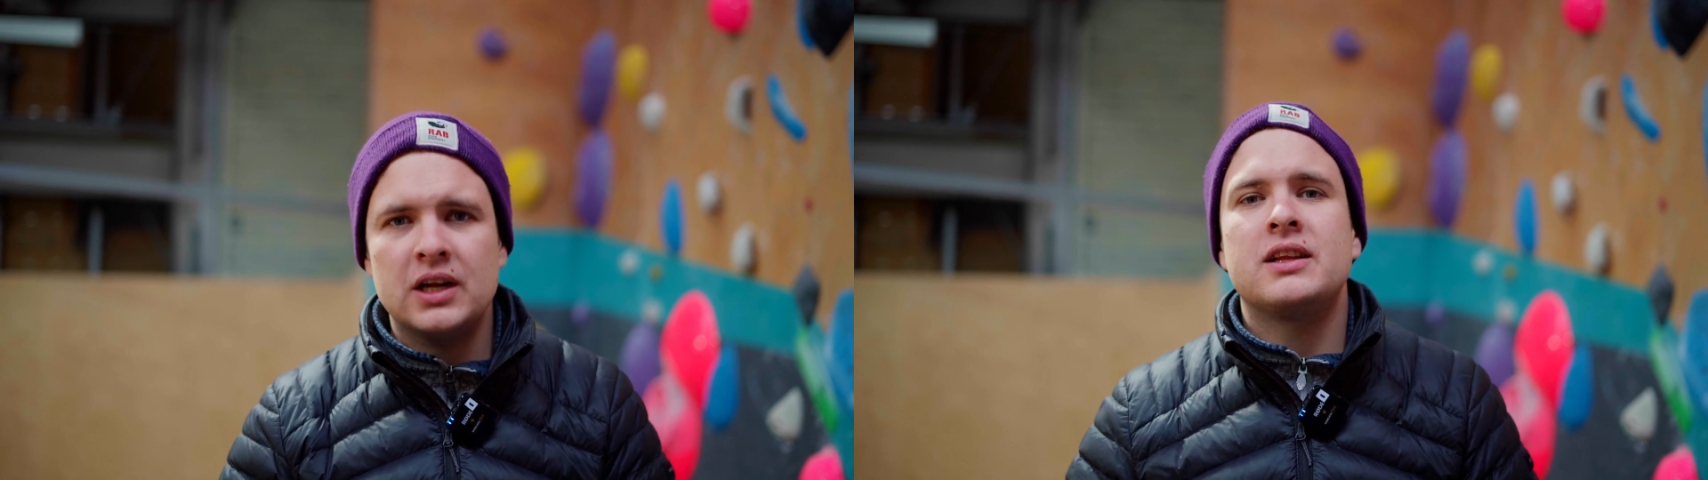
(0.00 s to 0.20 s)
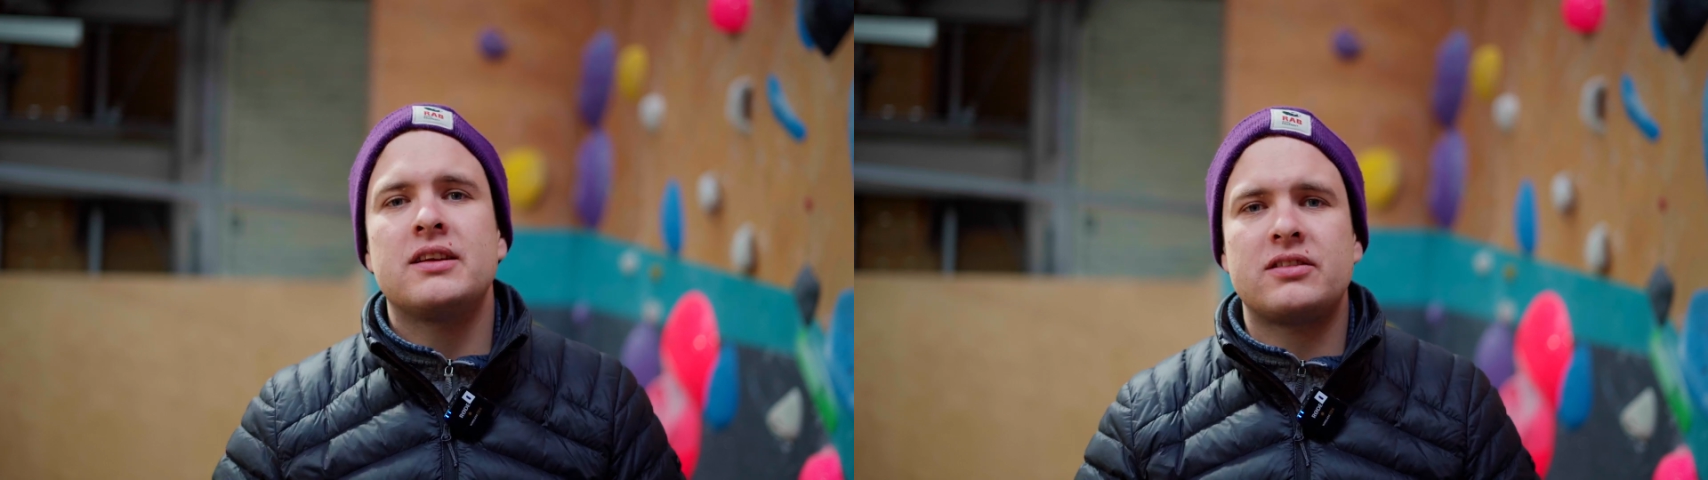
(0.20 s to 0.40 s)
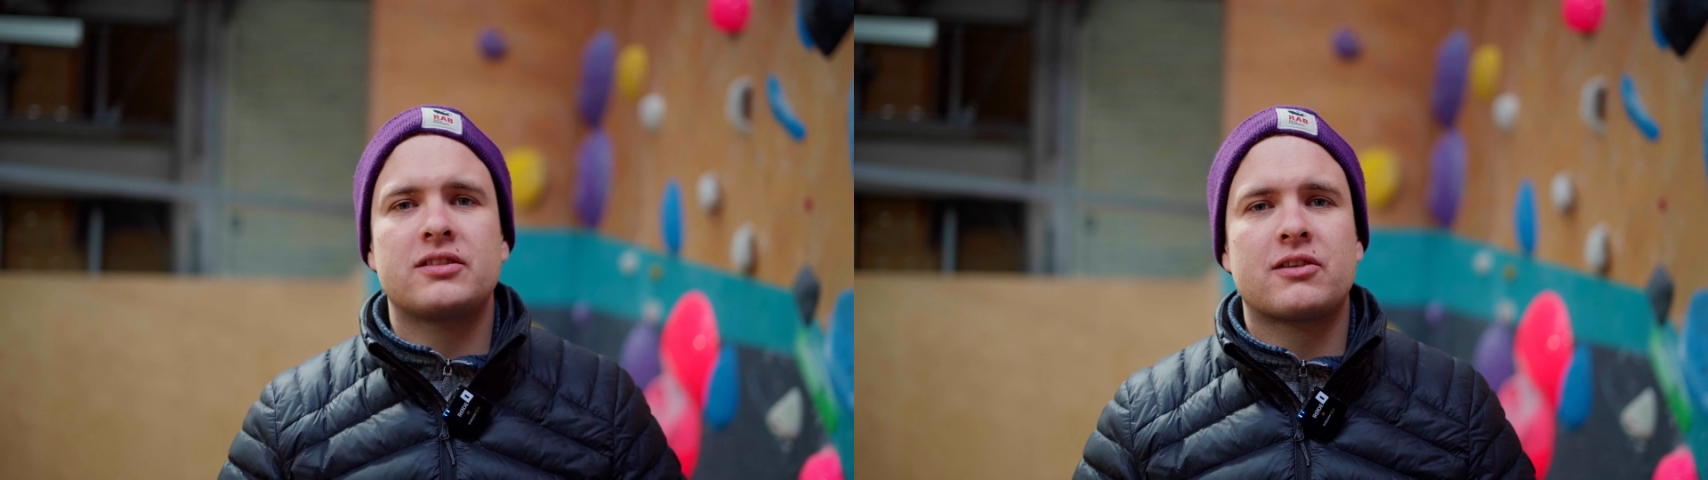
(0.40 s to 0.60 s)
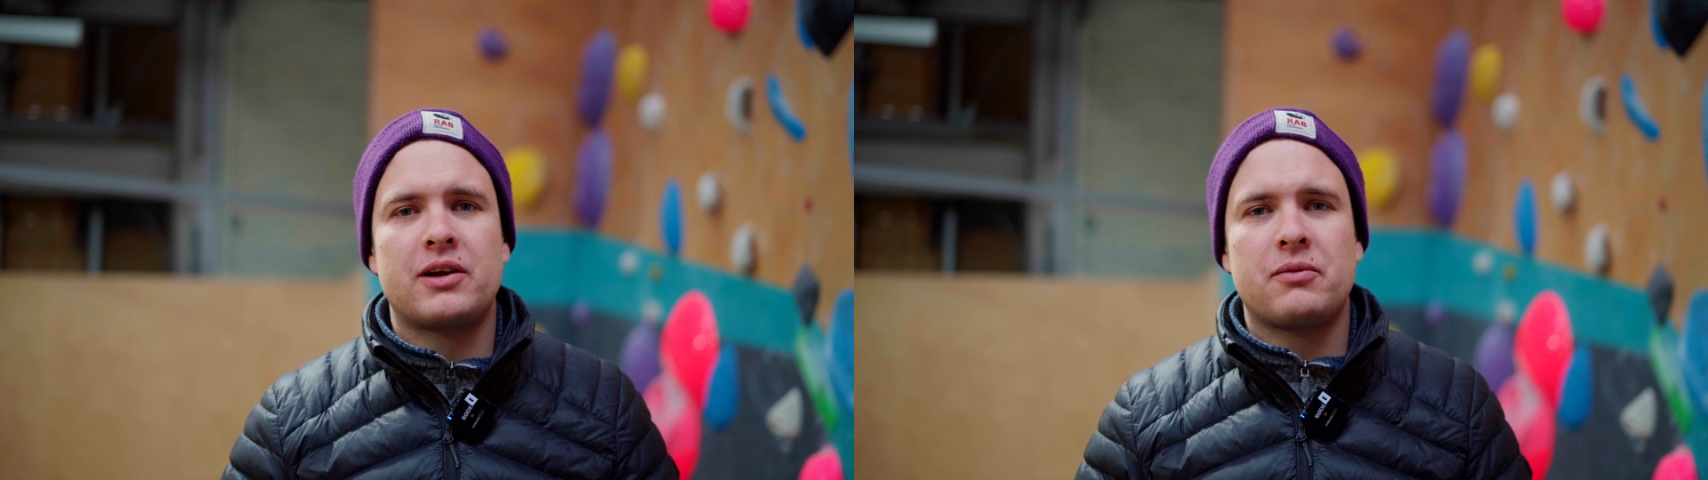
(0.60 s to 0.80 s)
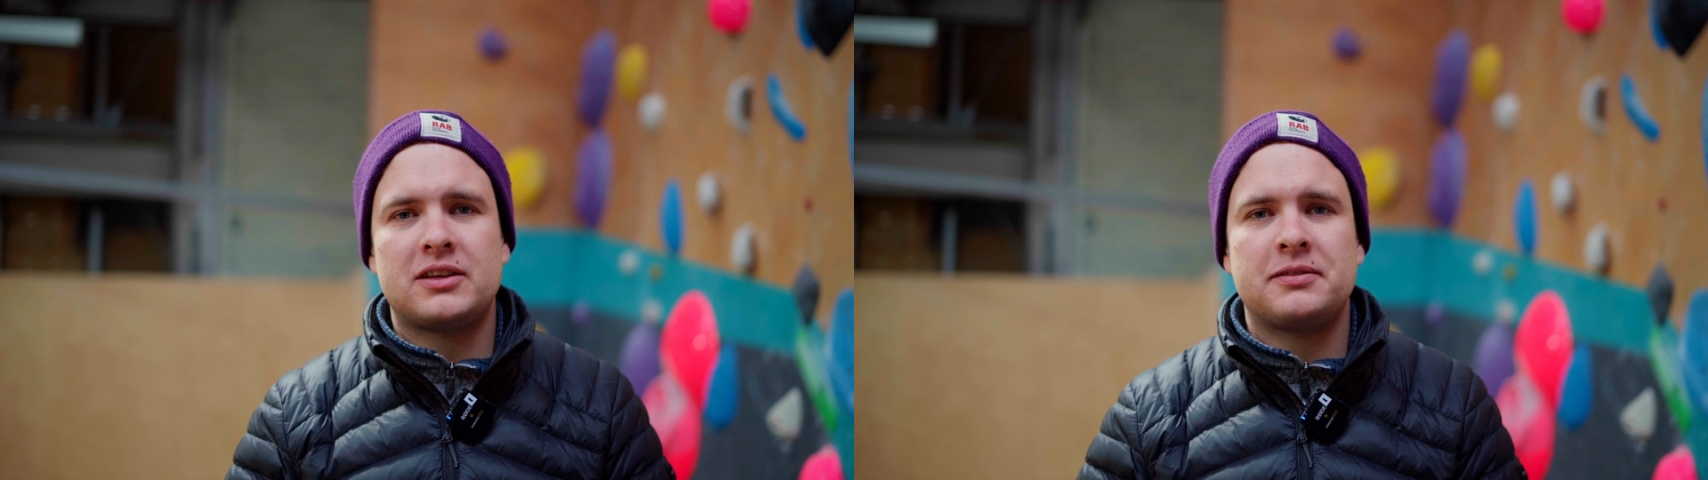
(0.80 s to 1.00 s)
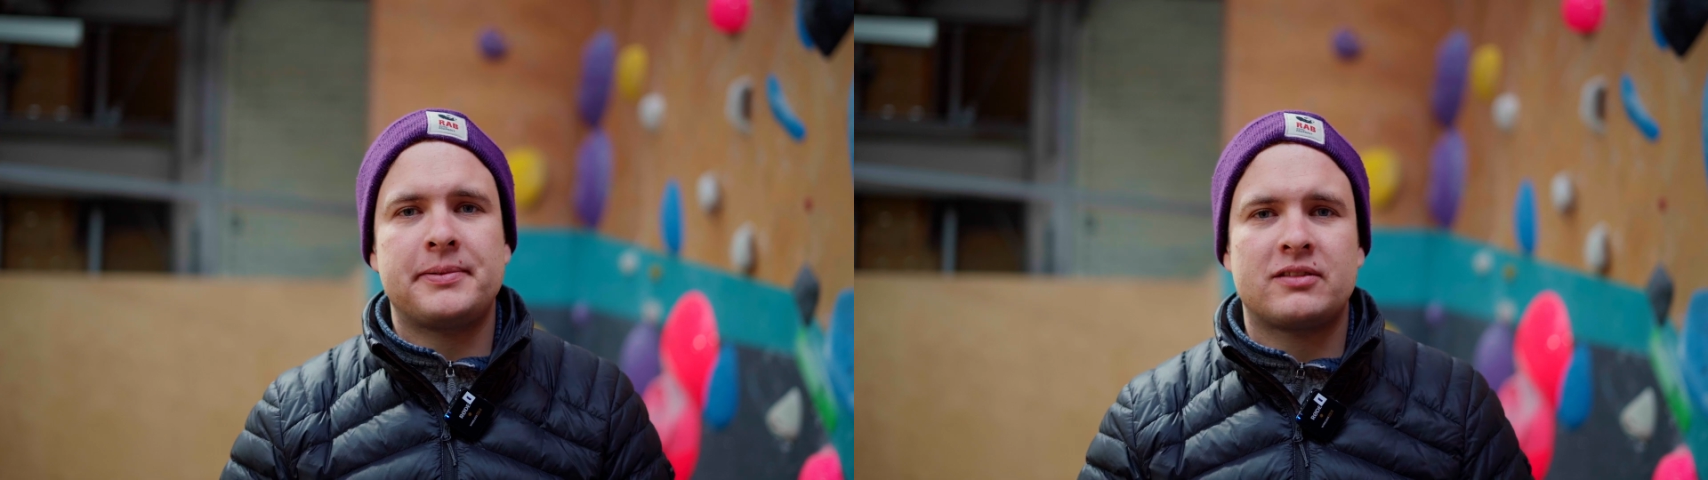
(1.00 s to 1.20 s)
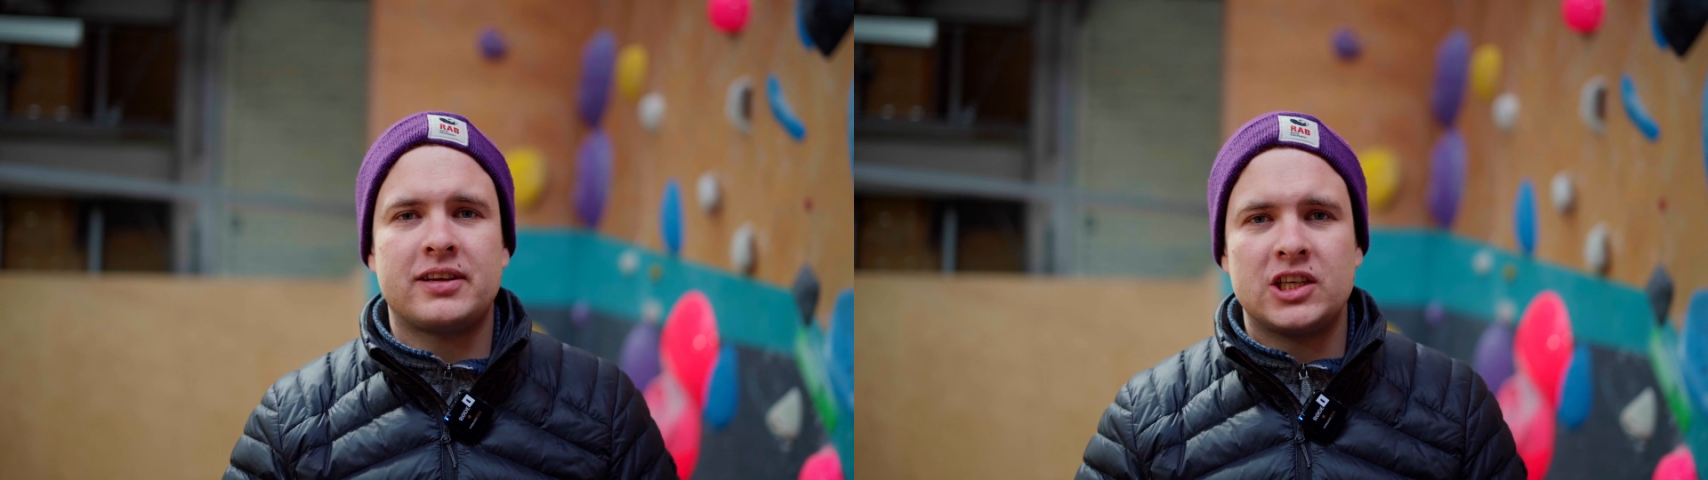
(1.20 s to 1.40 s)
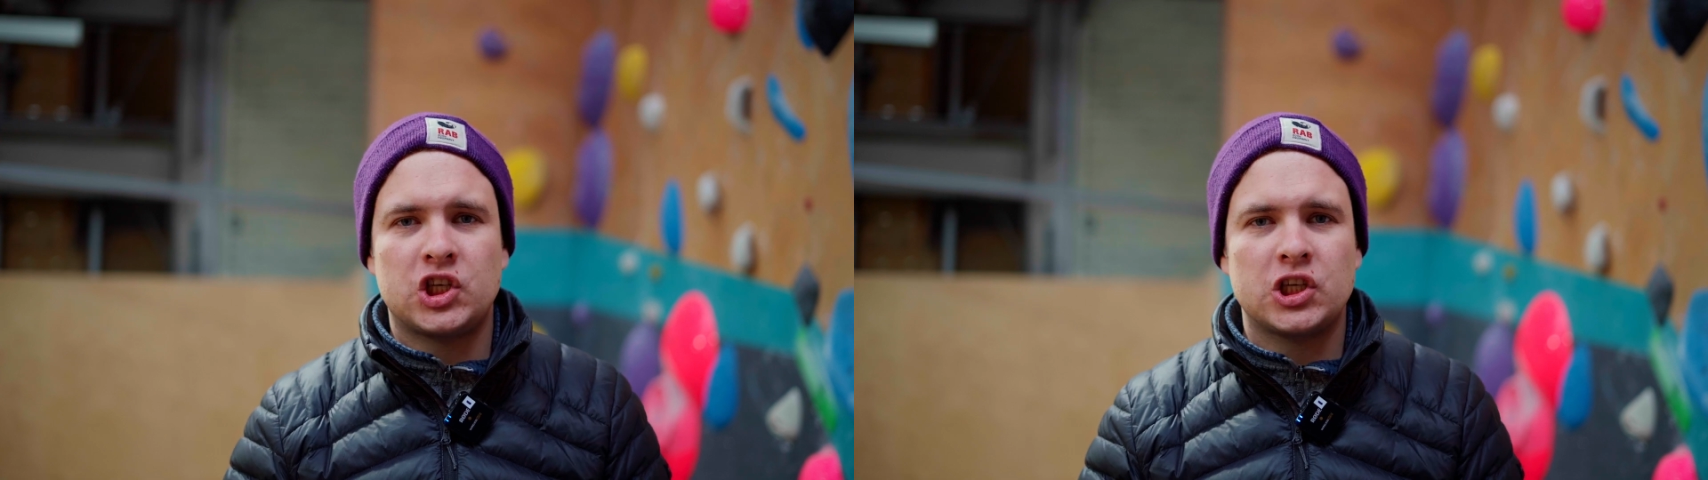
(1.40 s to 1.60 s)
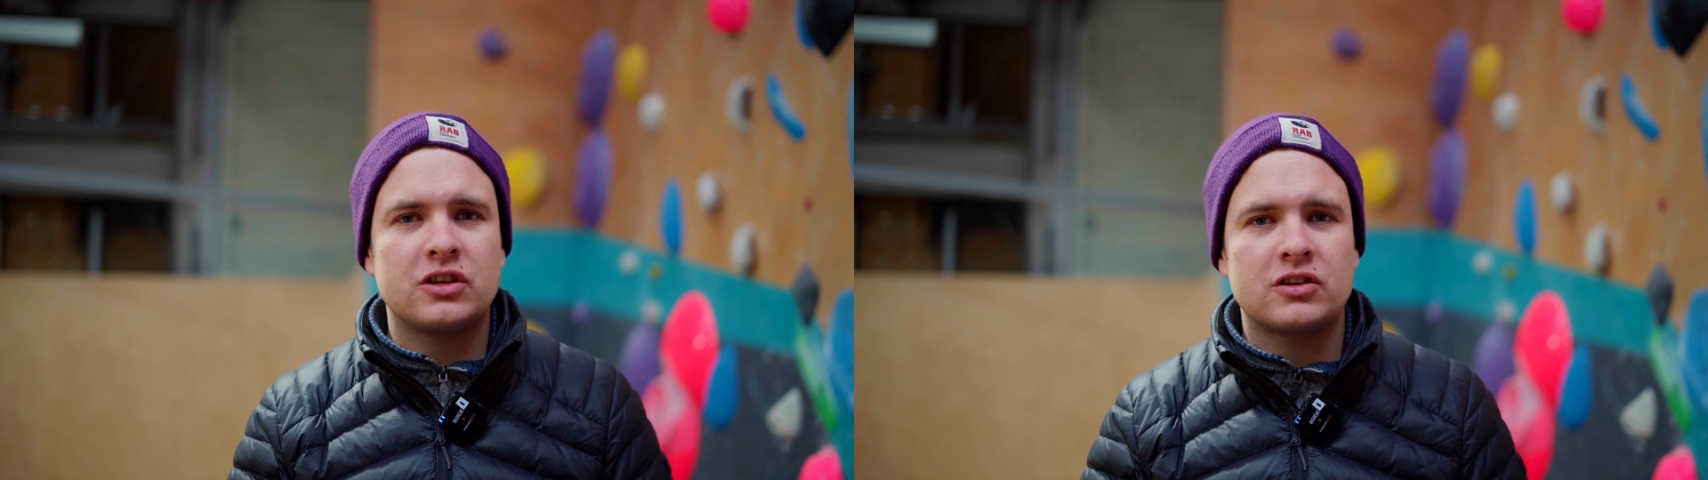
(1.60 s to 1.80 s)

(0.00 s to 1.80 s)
This is a great way to build tension,